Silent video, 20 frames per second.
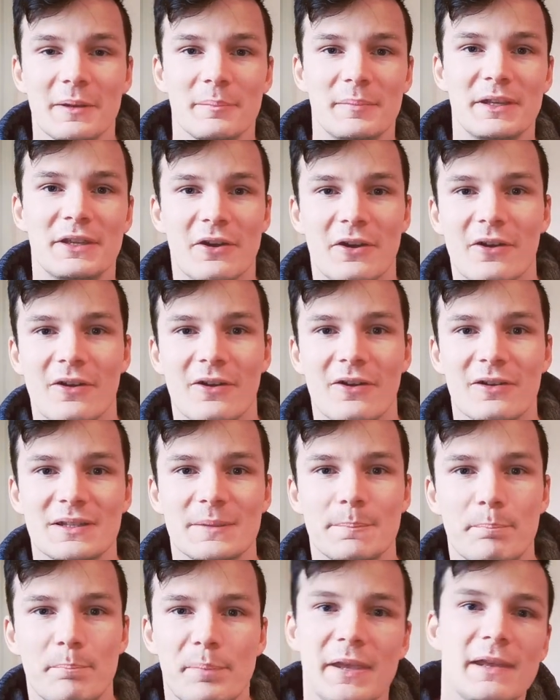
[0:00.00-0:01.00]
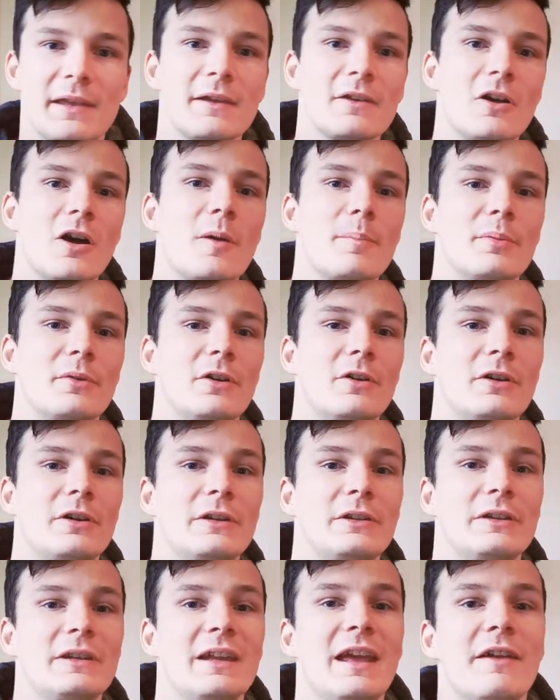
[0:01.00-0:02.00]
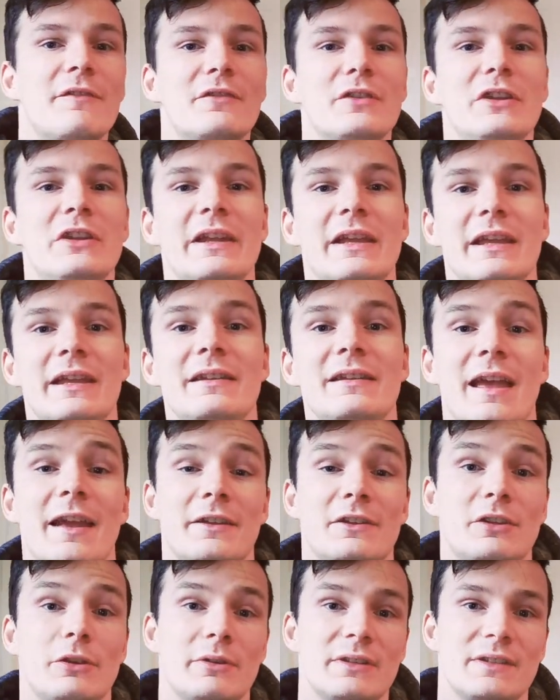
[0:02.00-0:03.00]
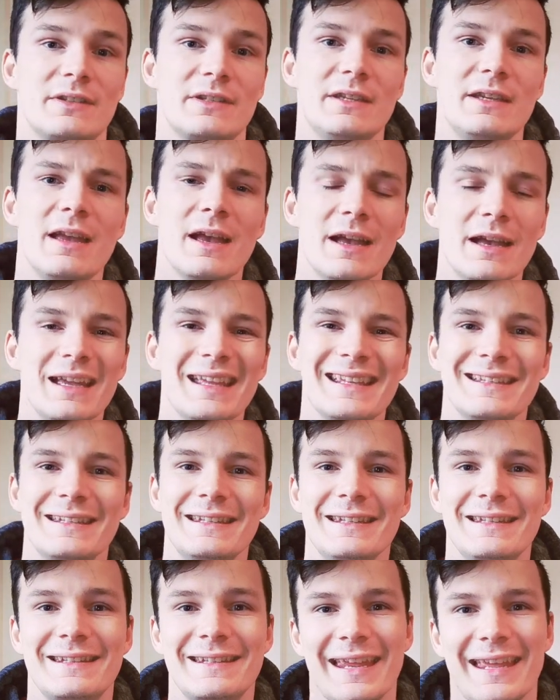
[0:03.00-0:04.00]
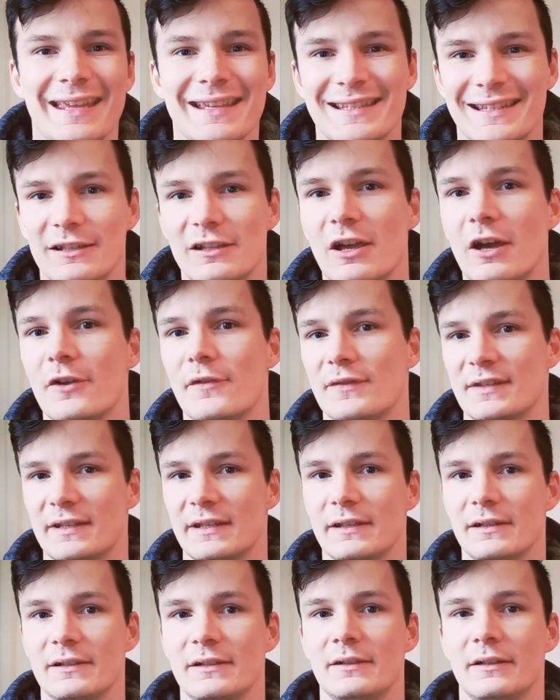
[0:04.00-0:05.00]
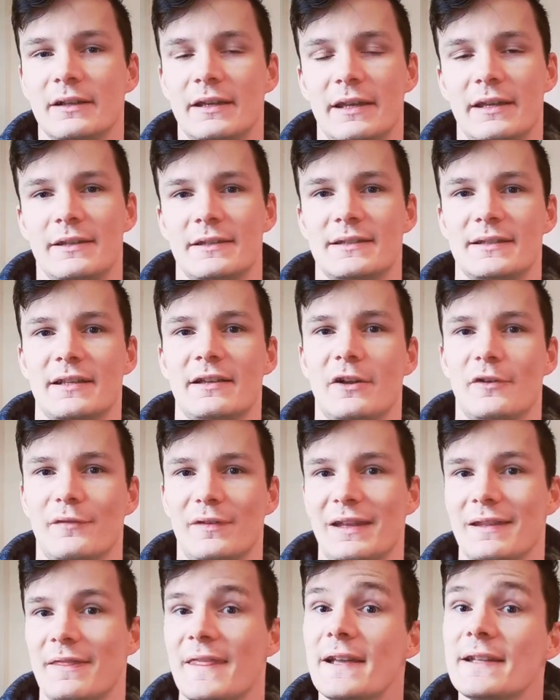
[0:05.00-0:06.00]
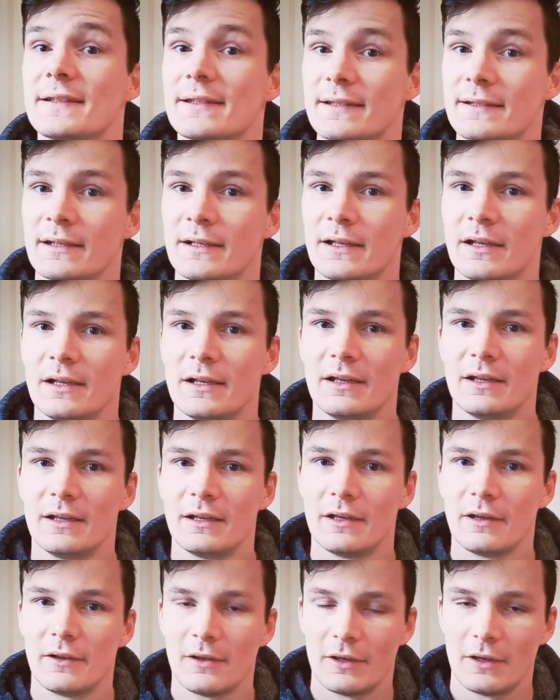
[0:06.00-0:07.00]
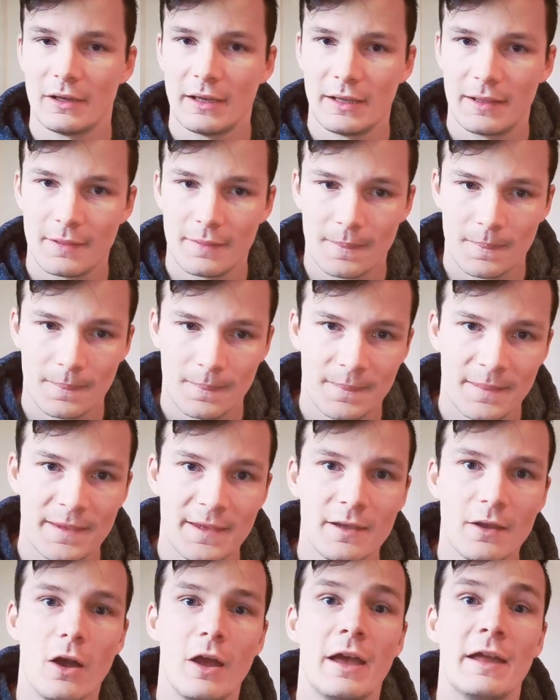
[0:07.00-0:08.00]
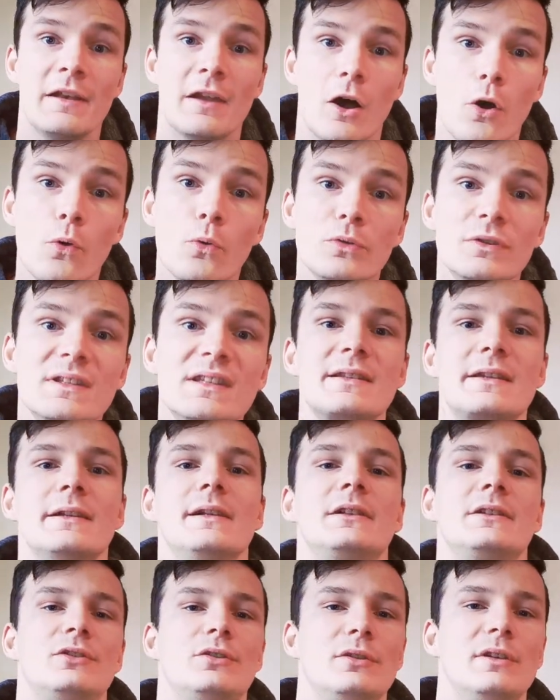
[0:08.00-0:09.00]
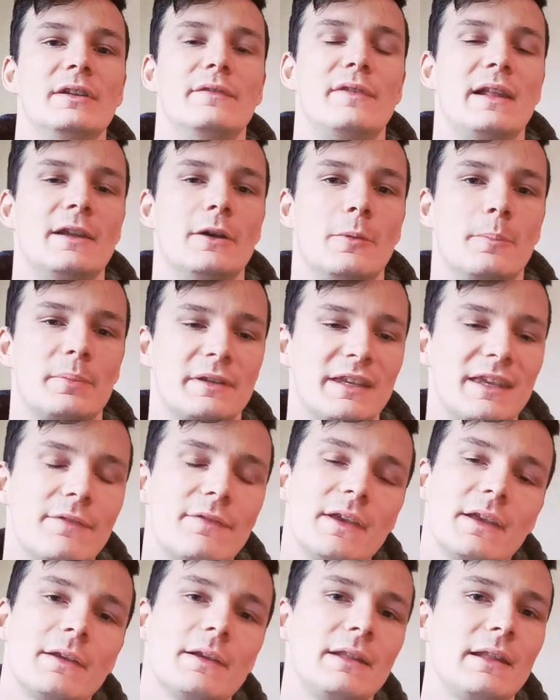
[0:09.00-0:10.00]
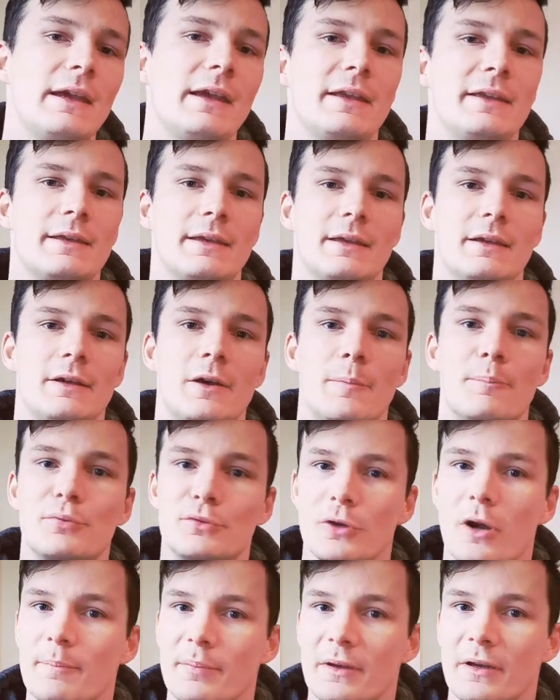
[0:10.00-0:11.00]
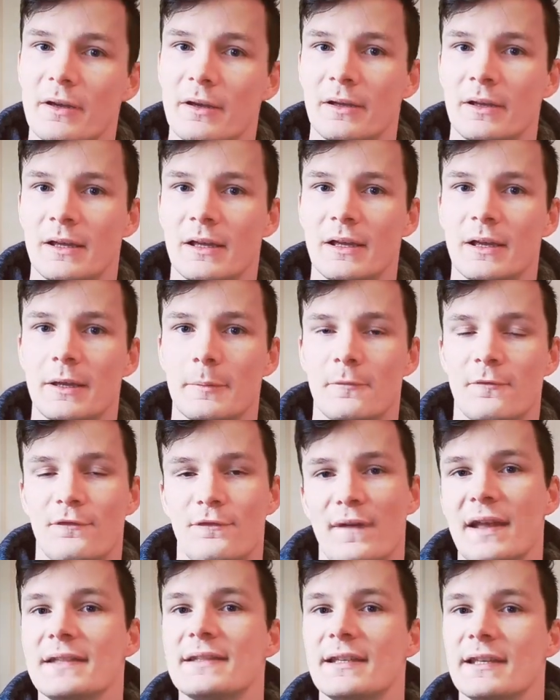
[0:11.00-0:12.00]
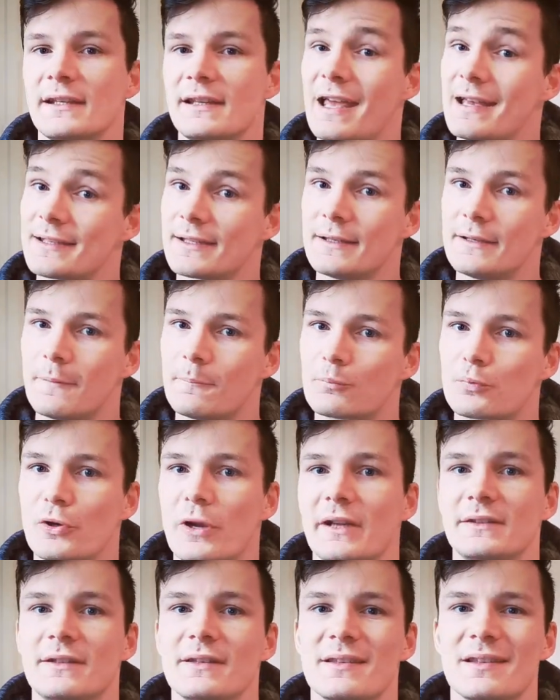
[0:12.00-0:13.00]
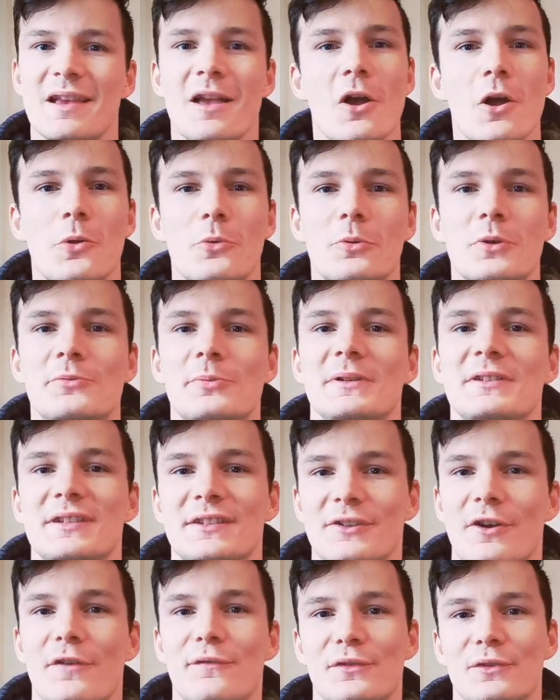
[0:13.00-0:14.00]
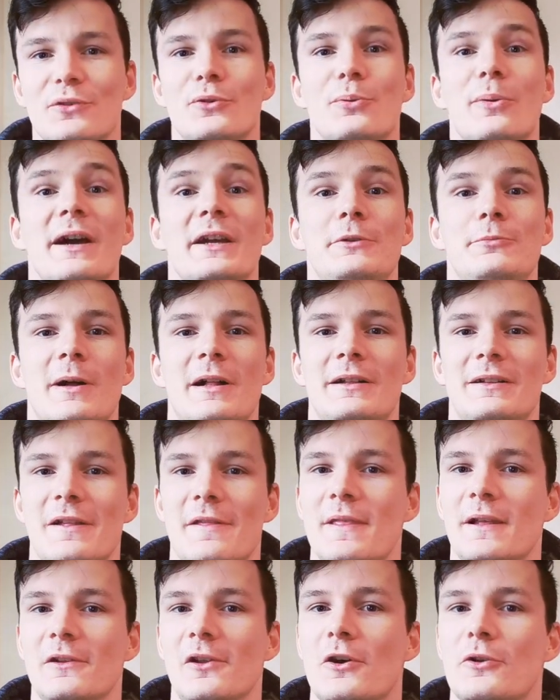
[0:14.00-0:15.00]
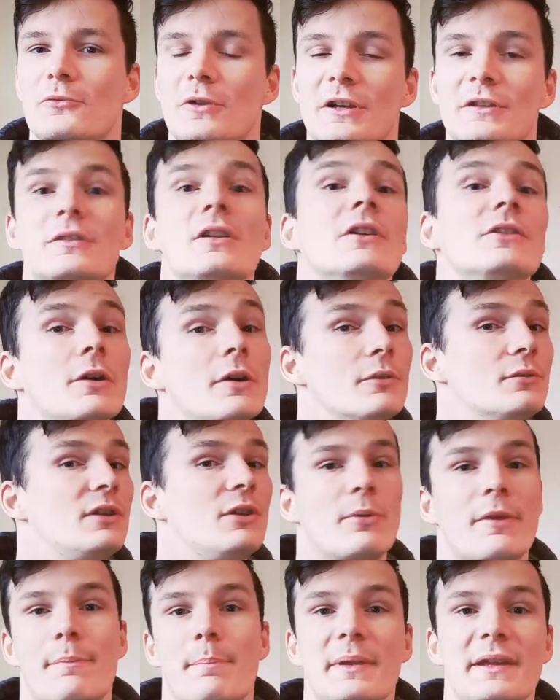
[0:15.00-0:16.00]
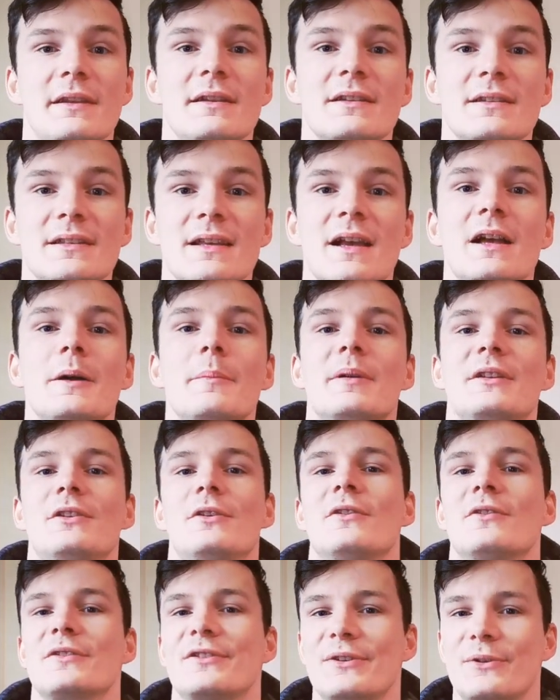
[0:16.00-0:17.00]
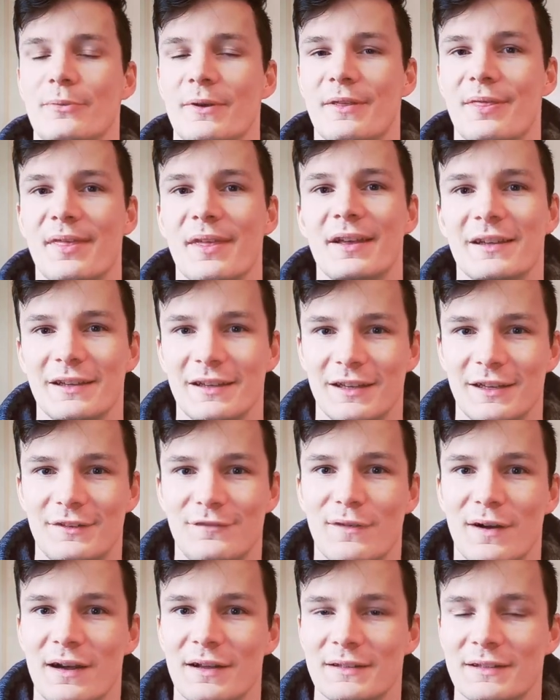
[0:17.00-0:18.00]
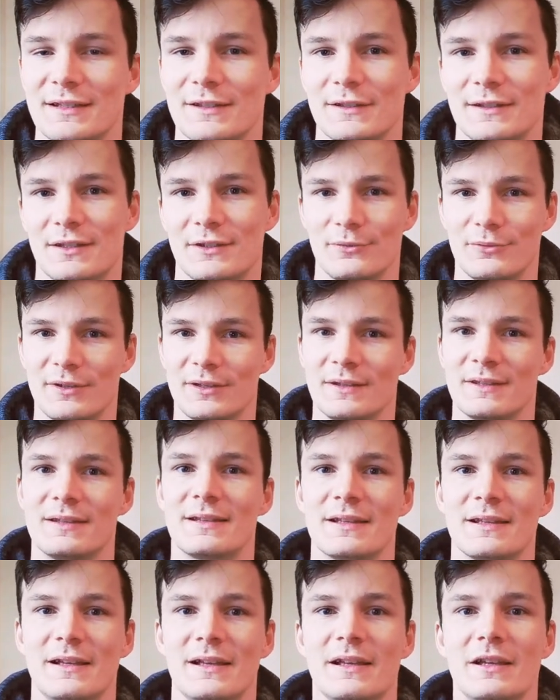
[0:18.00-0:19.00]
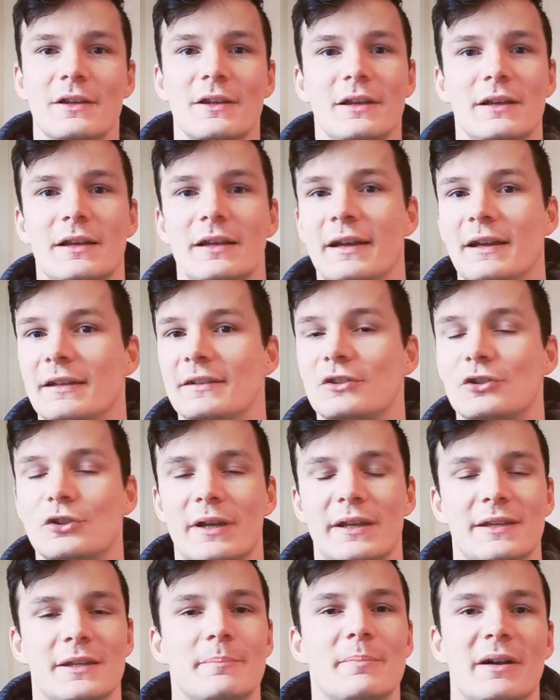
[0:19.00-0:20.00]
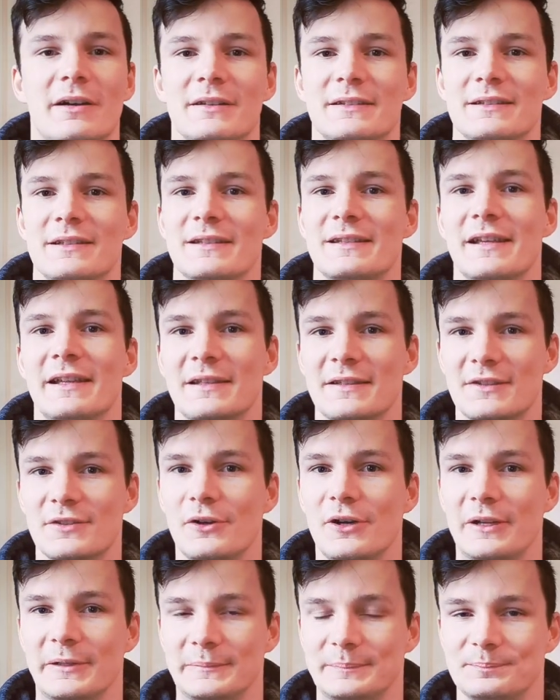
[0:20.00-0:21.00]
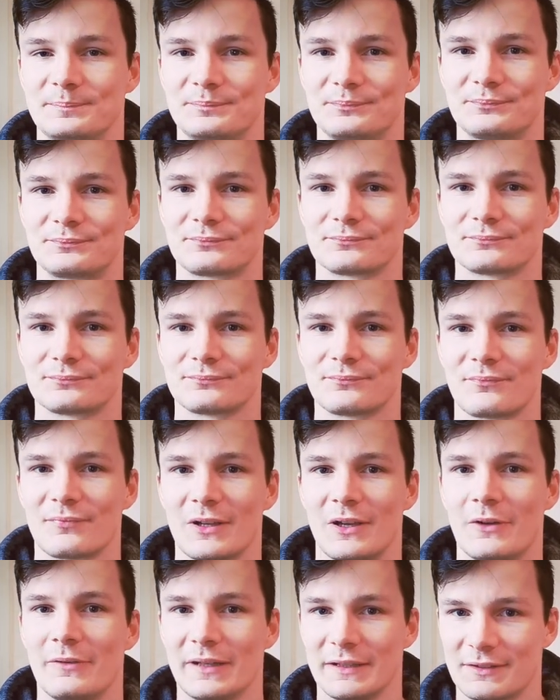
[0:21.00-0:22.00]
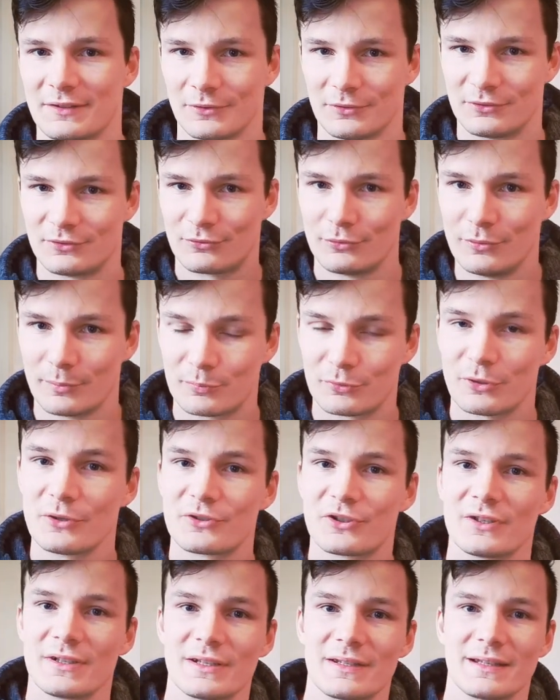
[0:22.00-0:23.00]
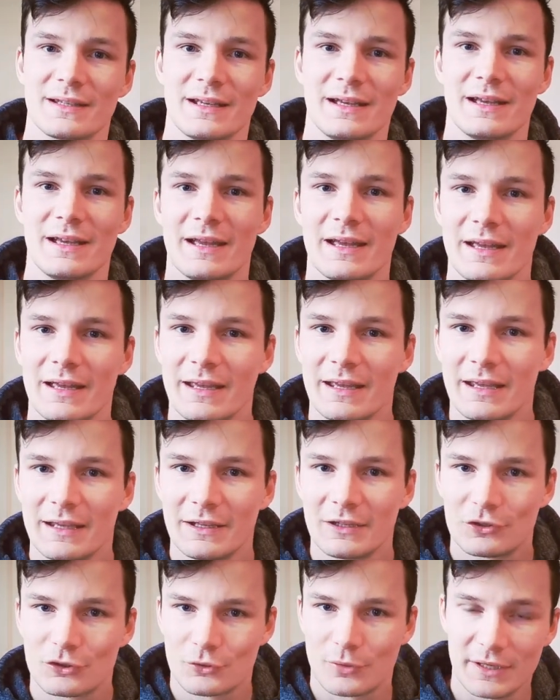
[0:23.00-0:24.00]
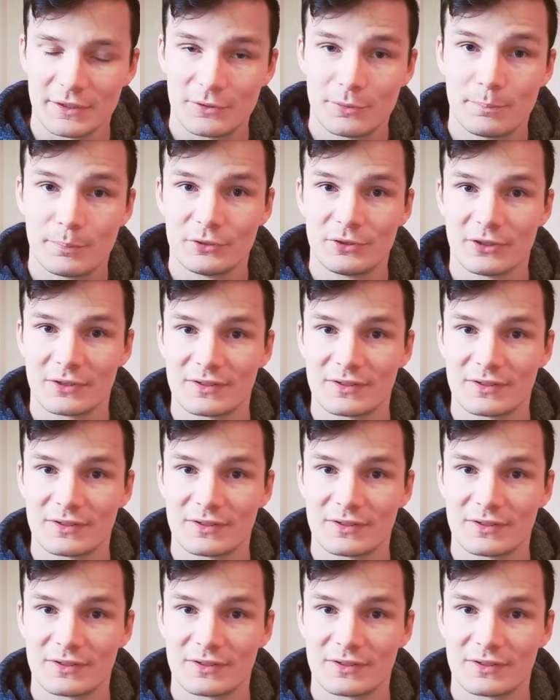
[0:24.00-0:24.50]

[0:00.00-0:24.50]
because picking up on every inaccuracy takes a lot of skill in itself. And that's the an own skill to develop, giving like a proper fencing lesson in practice, which will serve you quite well in the long run, not only with beginners, but also with advanced students and training partners and so on. All right, so two approaches. Try to put